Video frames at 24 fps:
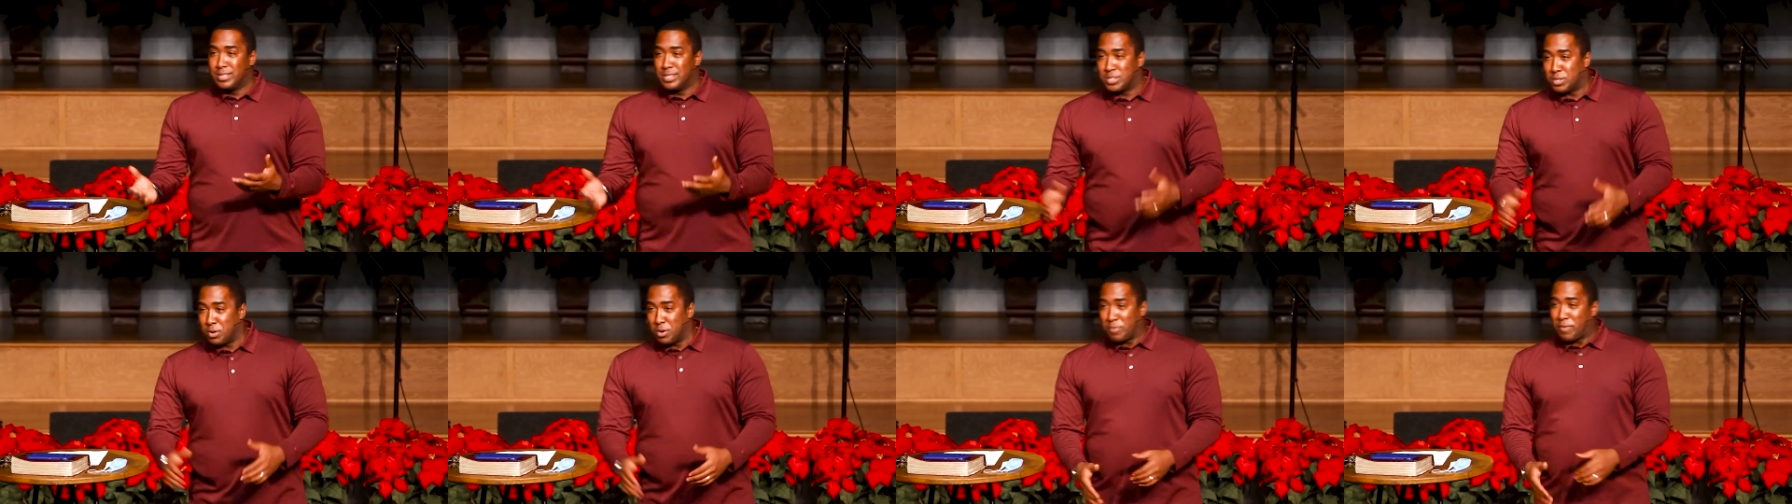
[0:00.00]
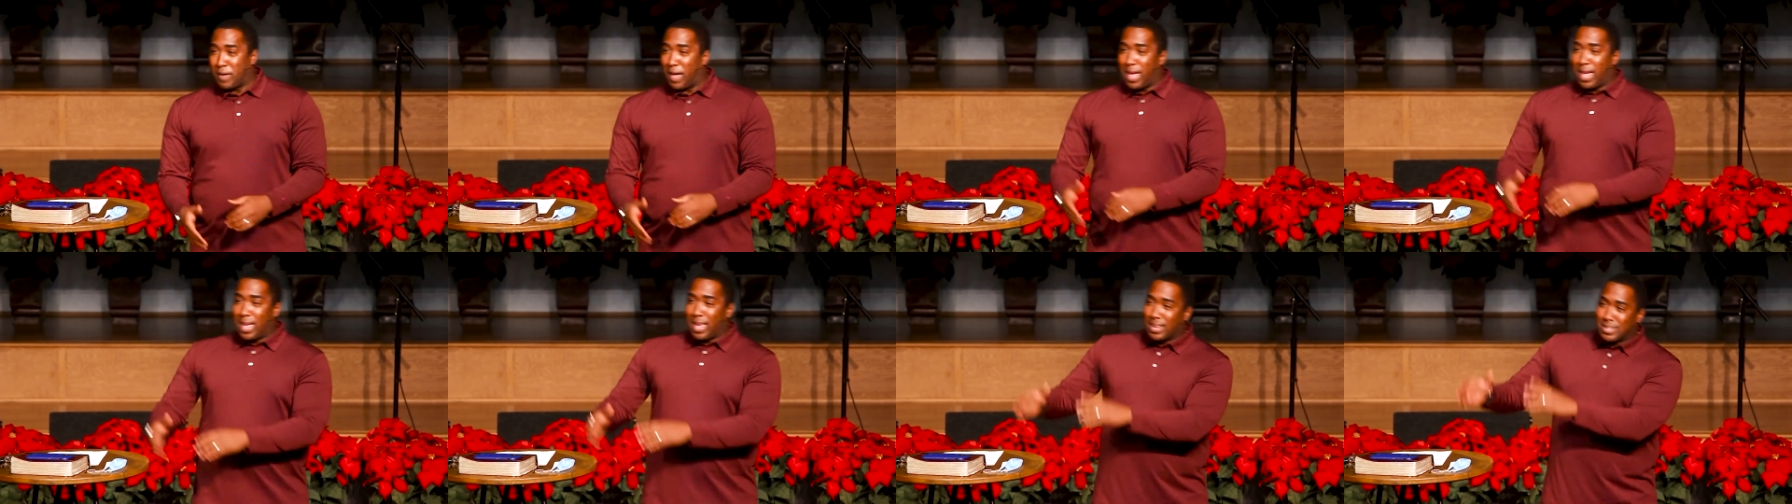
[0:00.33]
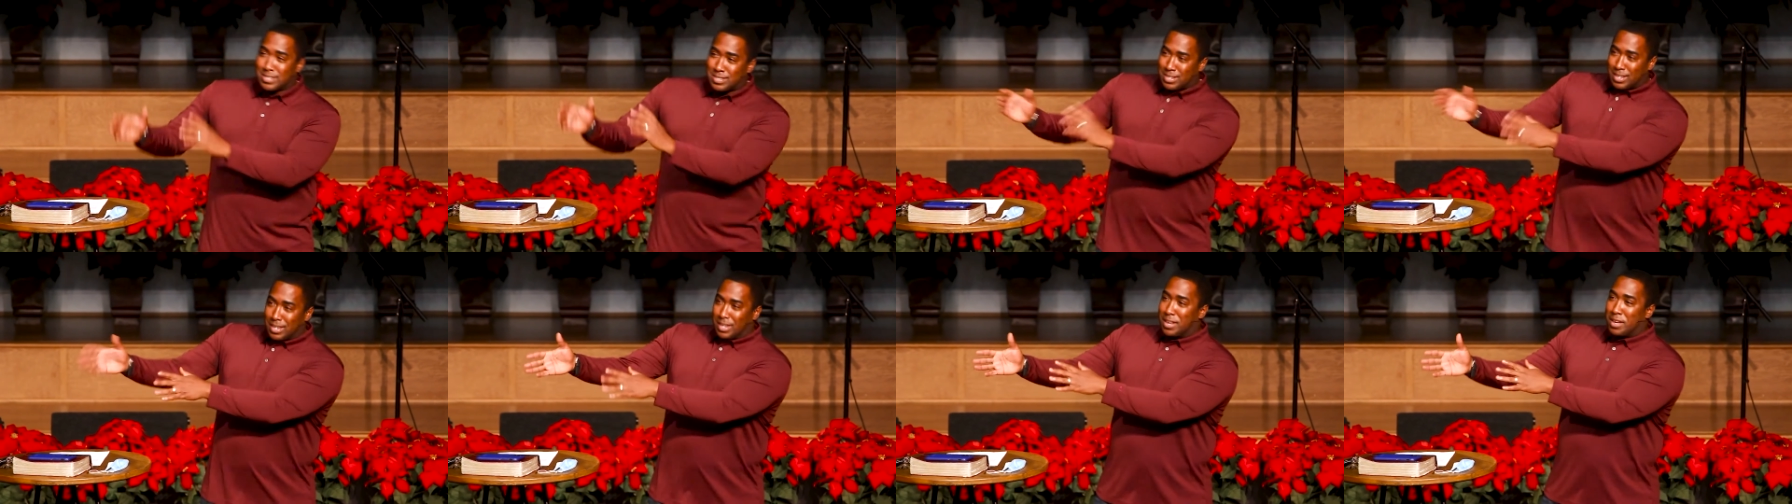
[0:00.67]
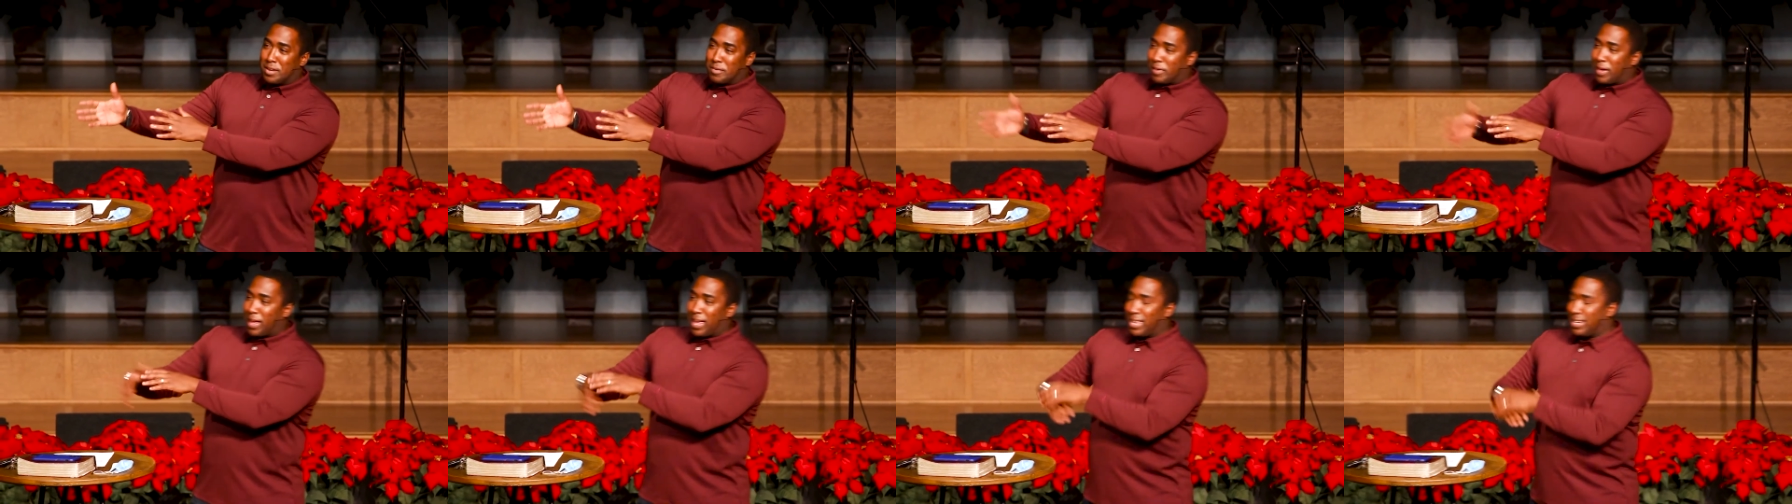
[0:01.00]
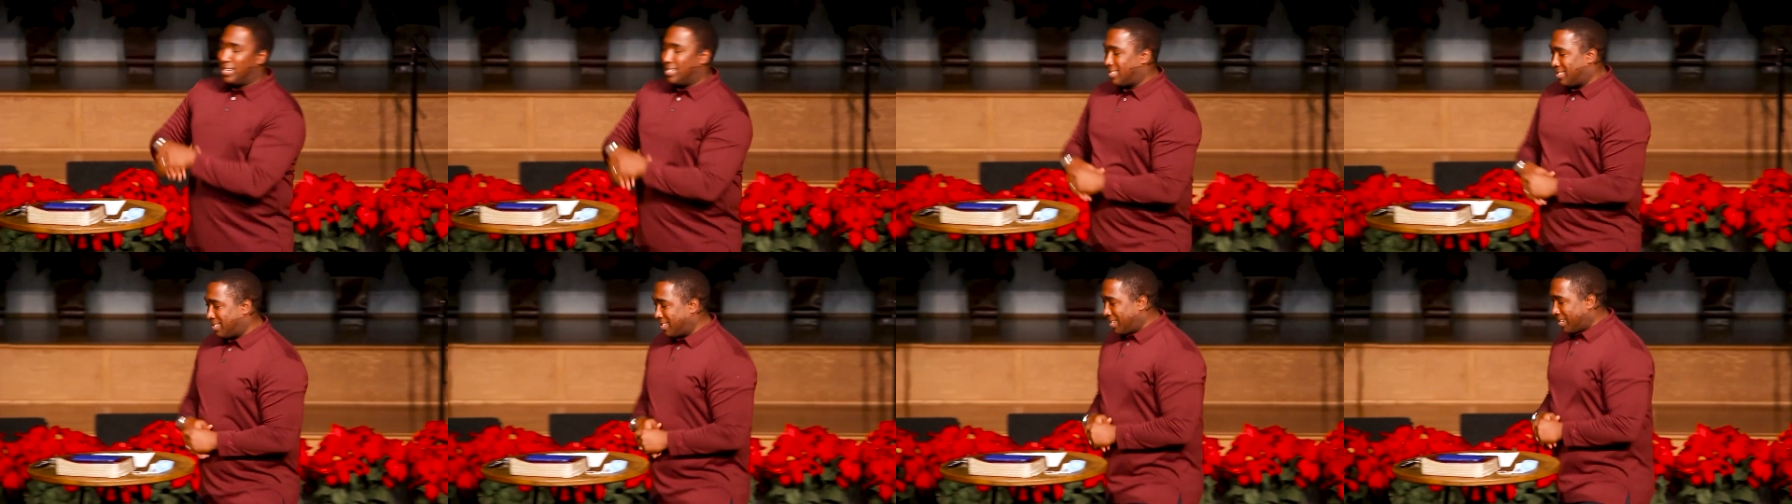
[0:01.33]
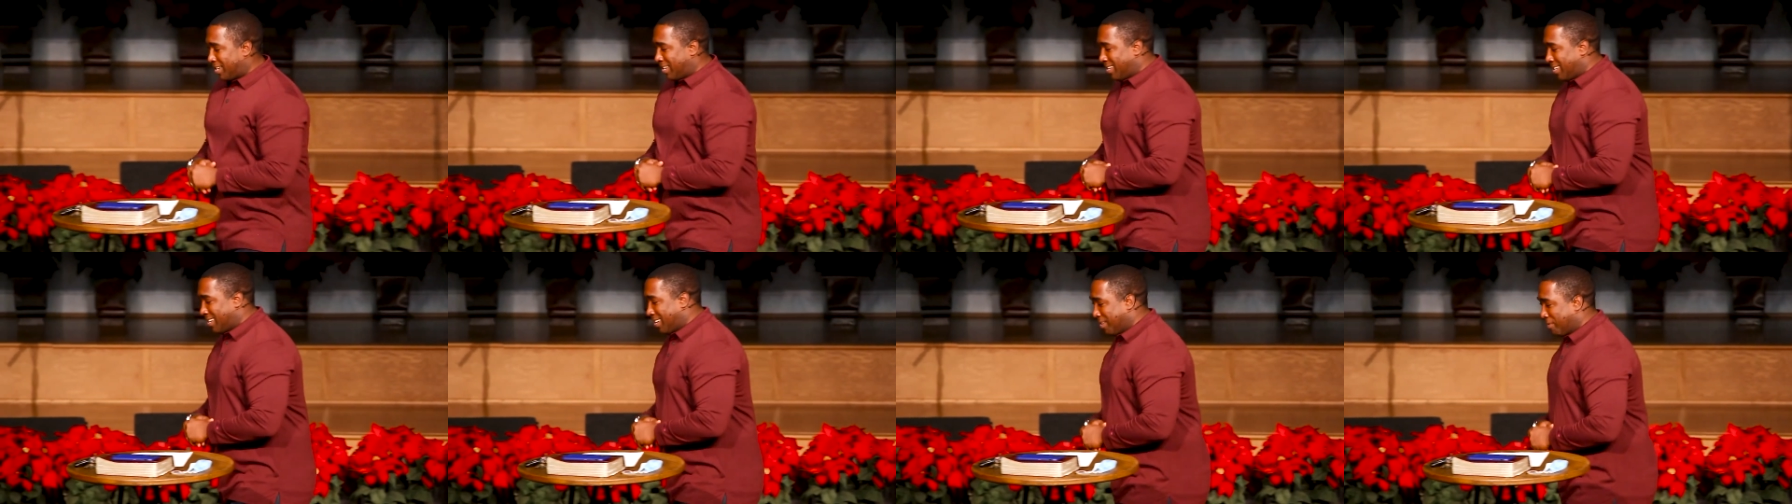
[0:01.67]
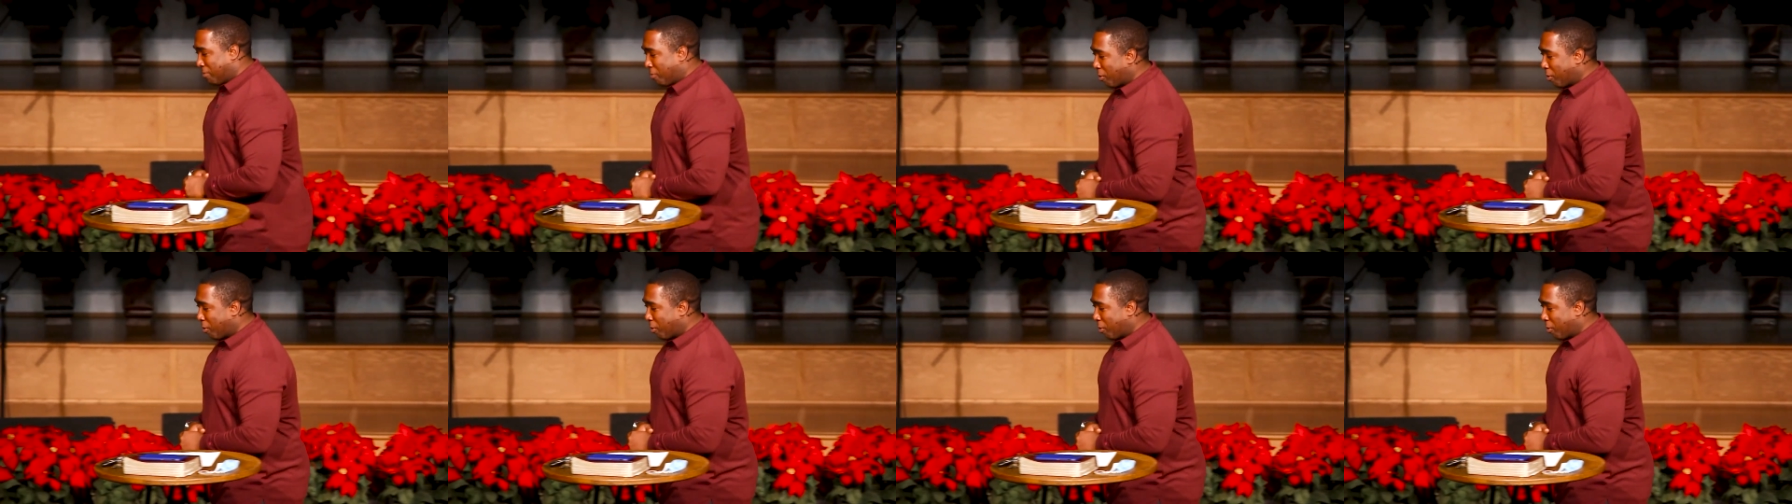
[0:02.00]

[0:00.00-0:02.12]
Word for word: So if I ask uh, Van and Cindy